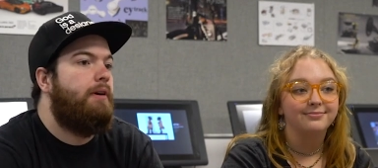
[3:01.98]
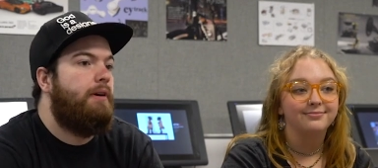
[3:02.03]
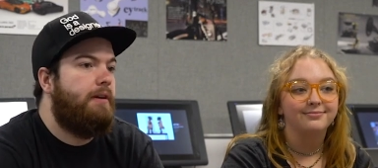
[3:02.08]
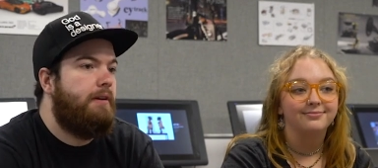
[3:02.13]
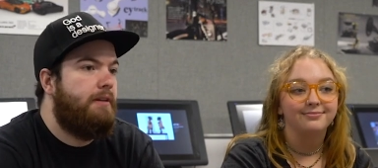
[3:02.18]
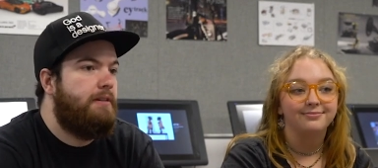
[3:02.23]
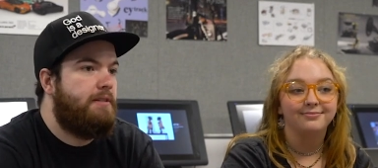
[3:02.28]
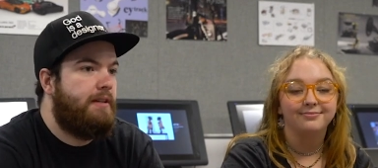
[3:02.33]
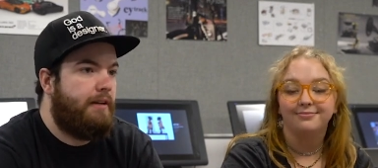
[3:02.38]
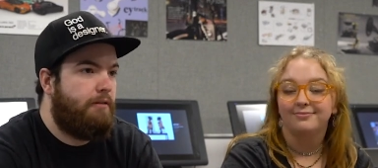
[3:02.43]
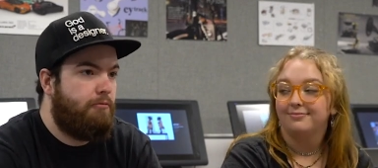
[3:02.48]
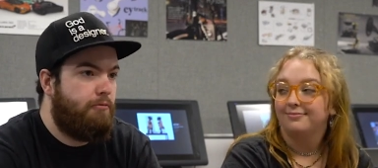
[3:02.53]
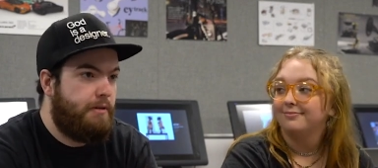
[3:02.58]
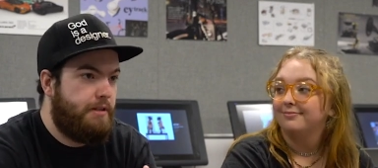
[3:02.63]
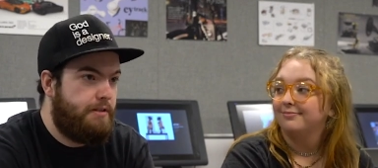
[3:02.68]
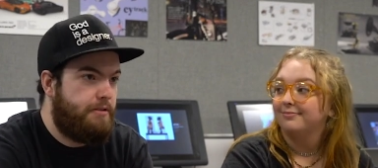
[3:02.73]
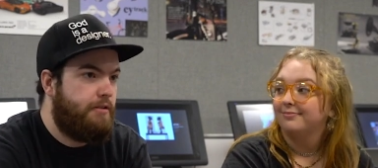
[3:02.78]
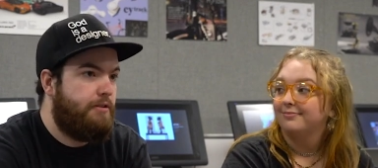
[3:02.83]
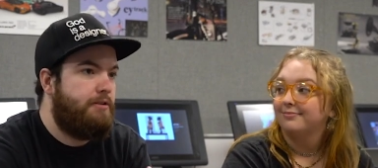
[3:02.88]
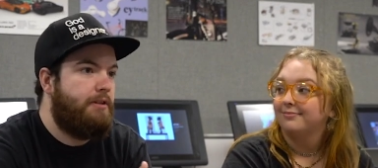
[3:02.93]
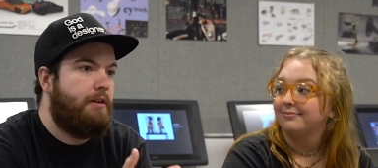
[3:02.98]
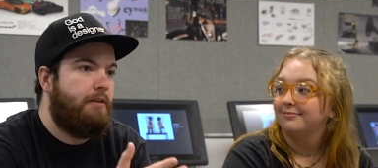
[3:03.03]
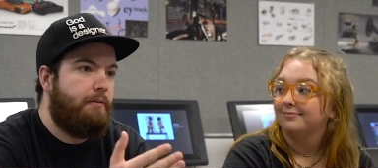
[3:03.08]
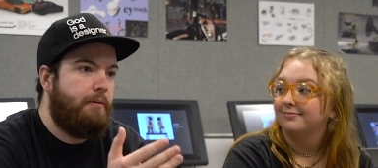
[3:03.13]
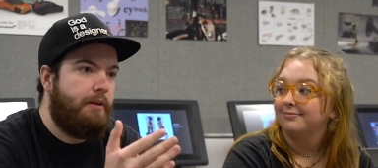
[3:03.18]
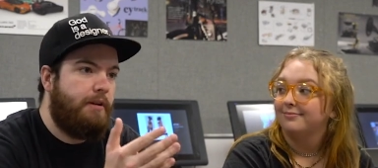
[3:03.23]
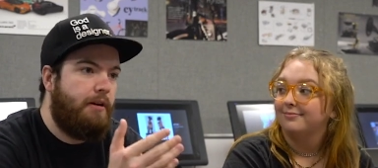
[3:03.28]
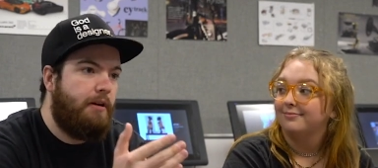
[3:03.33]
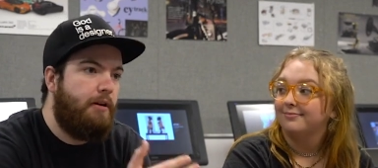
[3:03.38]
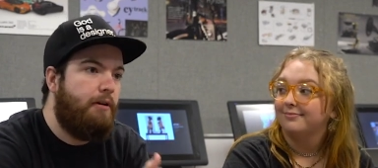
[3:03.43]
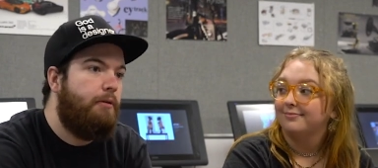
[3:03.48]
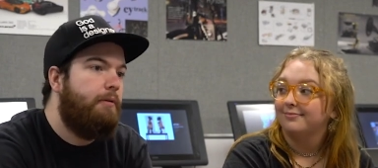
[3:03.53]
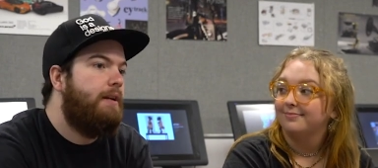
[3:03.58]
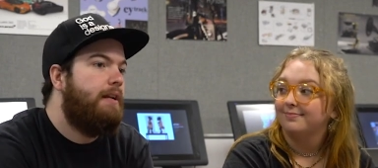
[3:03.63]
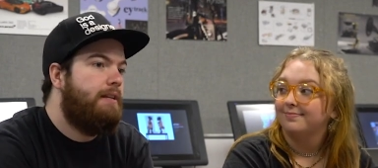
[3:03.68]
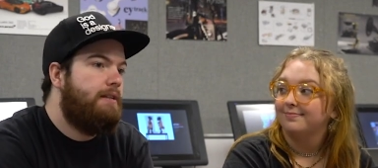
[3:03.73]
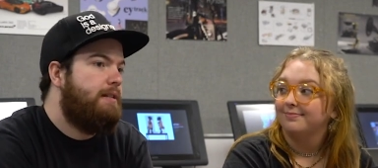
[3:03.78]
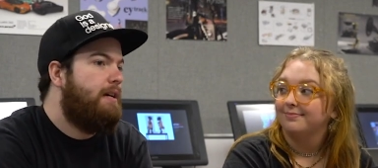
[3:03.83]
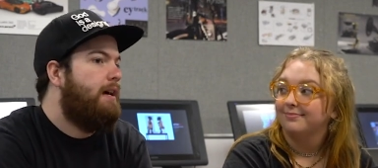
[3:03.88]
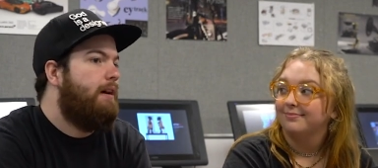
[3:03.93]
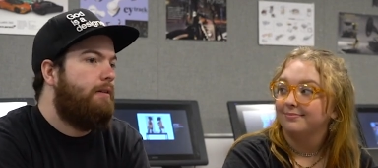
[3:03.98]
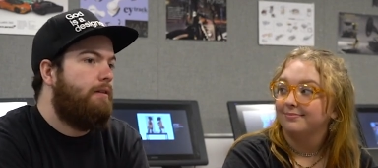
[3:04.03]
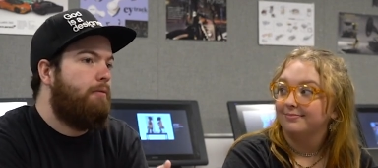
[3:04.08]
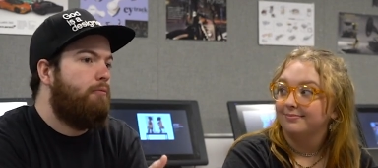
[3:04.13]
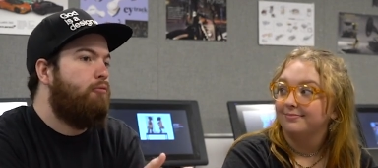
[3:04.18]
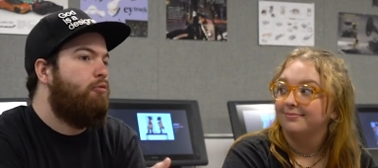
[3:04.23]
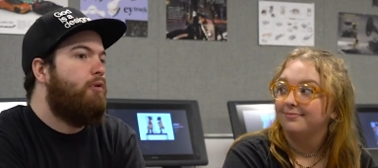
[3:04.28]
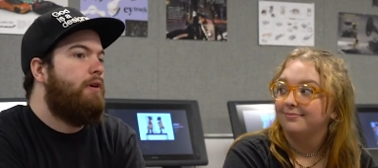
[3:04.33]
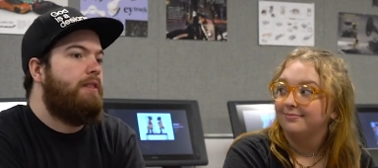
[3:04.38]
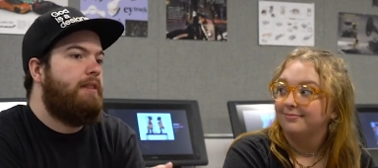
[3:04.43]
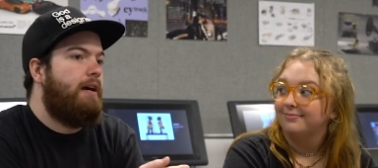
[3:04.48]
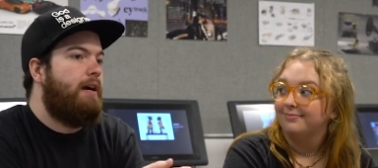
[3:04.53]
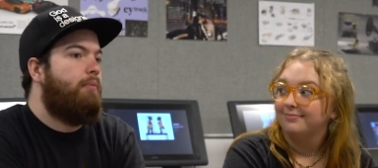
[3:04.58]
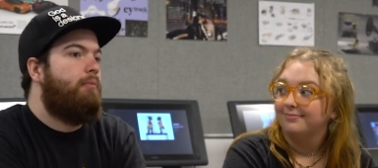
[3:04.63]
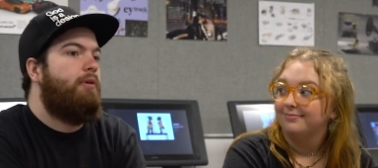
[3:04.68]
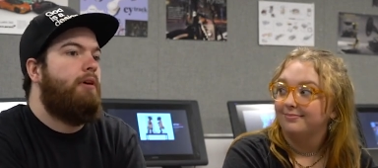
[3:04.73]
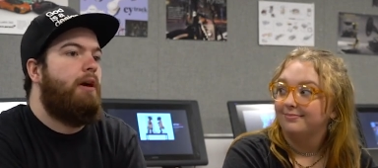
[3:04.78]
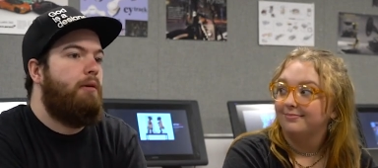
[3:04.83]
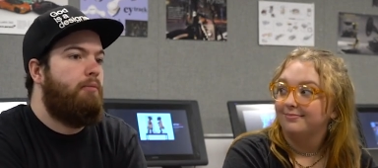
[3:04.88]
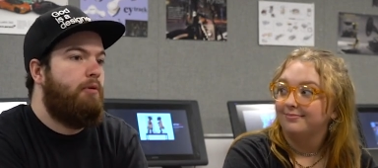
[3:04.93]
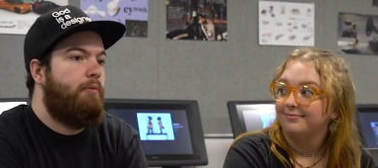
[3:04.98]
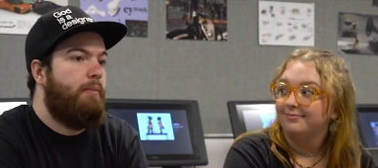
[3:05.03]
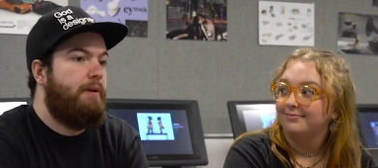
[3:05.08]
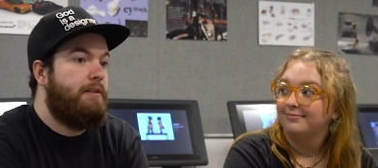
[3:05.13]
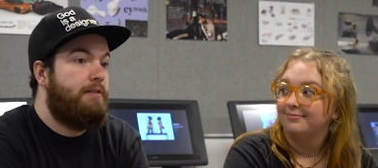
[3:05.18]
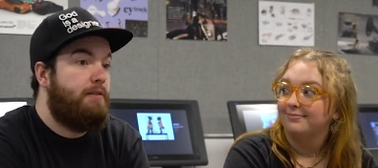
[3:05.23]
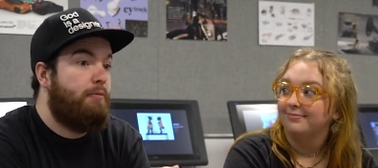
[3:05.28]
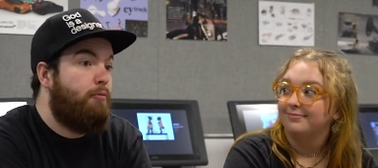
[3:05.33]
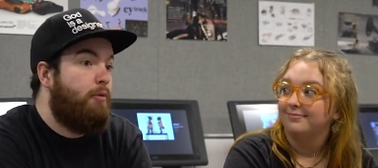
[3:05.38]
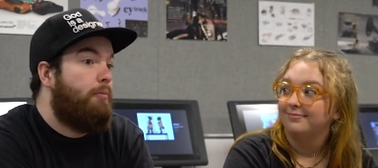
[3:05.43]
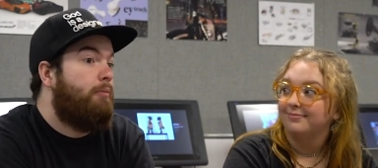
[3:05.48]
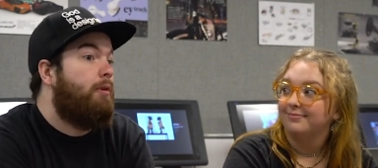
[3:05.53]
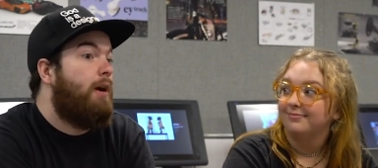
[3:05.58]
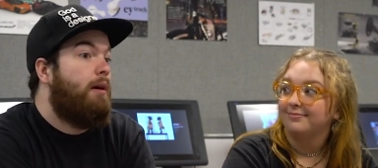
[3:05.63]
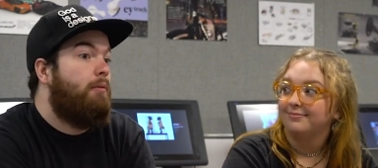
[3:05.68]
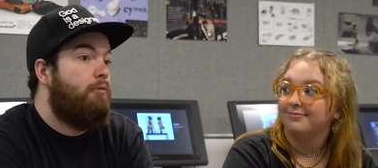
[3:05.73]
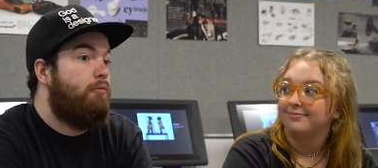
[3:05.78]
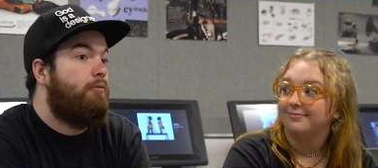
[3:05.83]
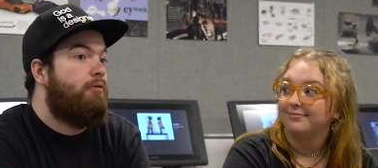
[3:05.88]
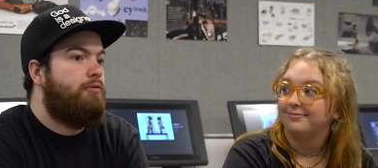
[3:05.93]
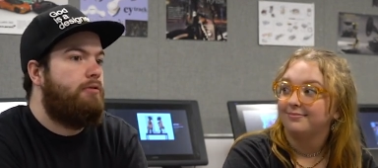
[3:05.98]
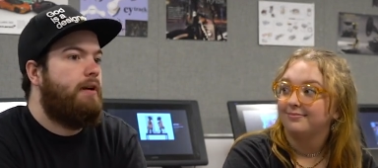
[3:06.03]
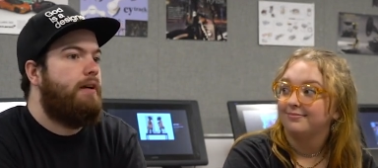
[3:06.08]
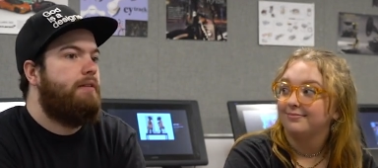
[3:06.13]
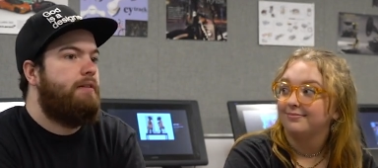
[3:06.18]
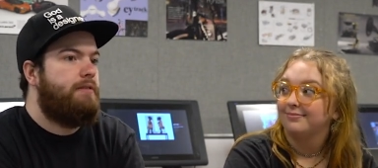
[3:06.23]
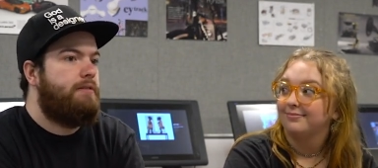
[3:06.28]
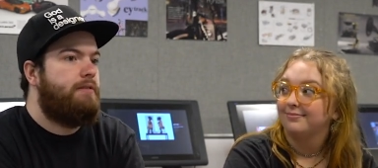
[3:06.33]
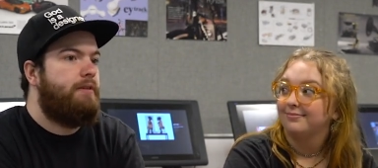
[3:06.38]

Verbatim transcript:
Speaker 1: part is like researching and really honing down on what that problem is and what problem we're trying to